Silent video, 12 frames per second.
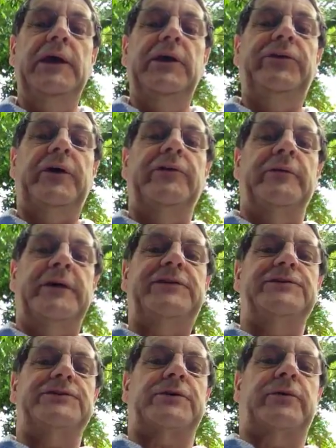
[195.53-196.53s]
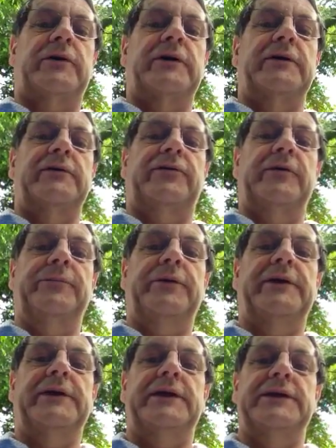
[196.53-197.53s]
So the message quite
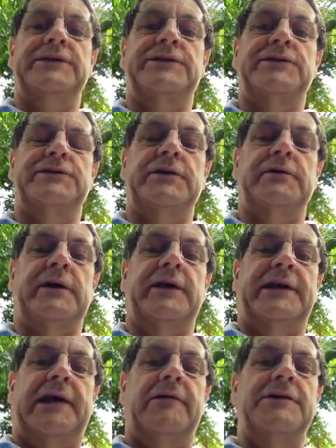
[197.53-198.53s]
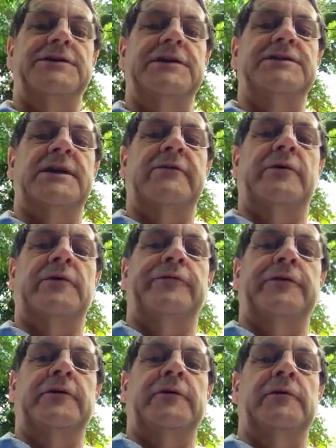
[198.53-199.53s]
simply is to encourage each and every one of
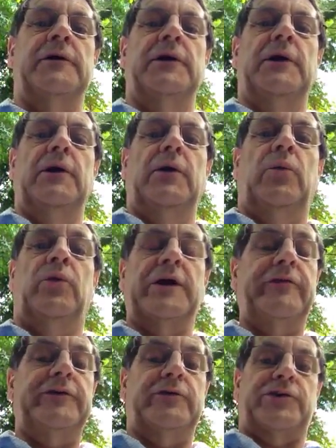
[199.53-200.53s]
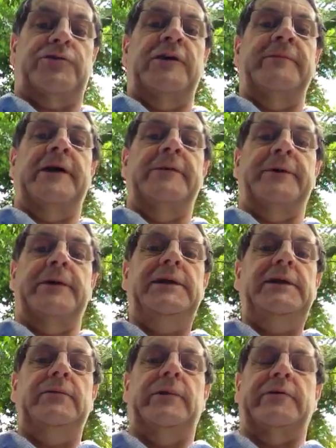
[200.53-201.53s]
you, whatever your tree may be,
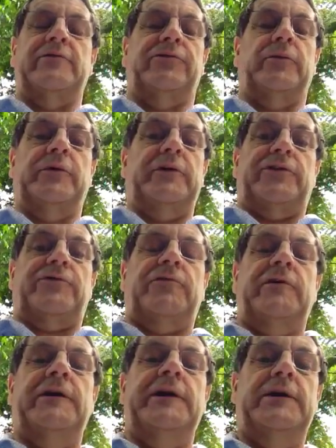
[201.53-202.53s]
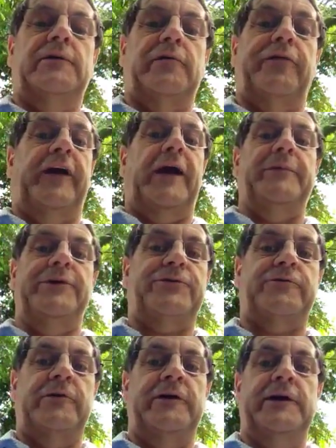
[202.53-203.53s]
whether it's a work tree or a family
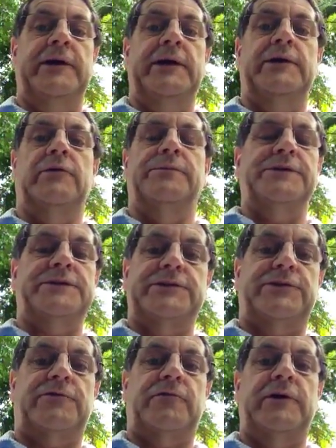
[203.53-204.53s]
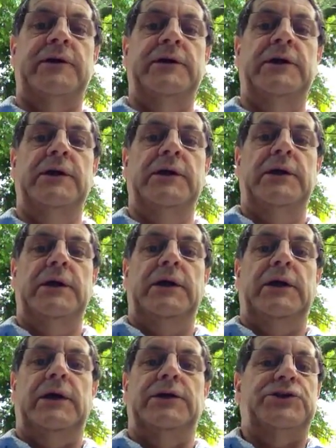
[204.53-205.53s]
tree or a business tree,
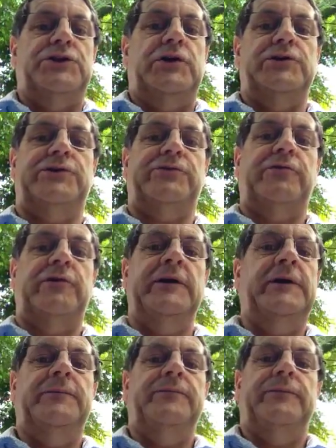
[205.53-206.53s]
a church tree,